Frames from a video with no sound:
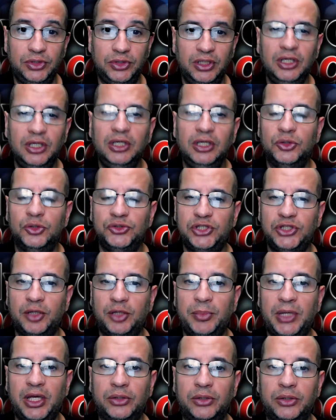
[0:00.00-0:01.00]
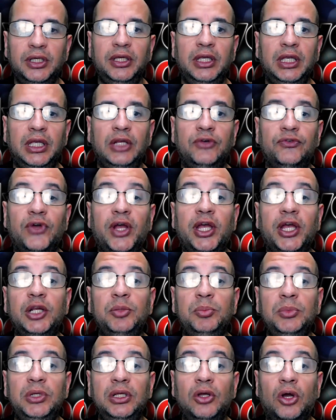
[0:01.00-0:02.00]
Go check him out. He invited
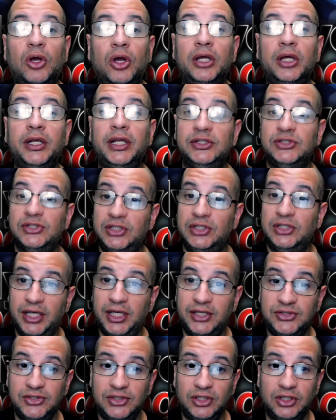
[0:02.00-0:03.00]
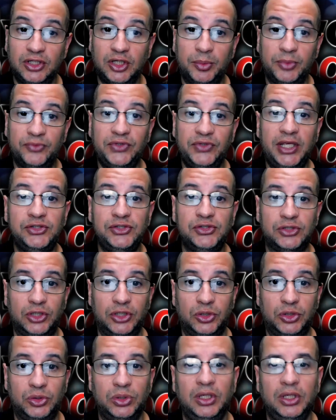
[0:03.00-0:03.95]
me on as a guest a couple of days ago.